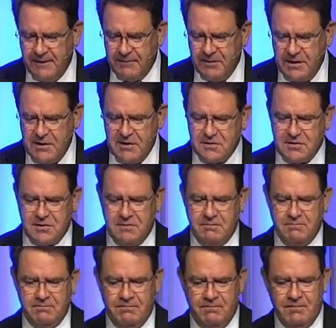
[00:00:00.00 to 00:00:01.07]

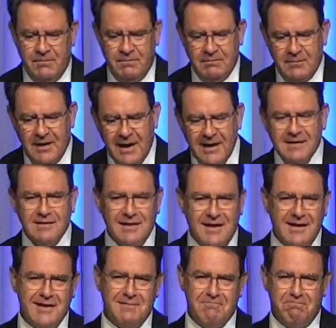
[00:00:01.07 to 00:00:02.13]
these
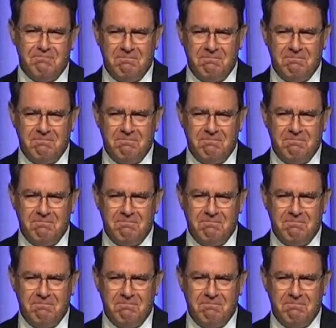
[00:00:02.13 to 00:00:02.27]
eight-legged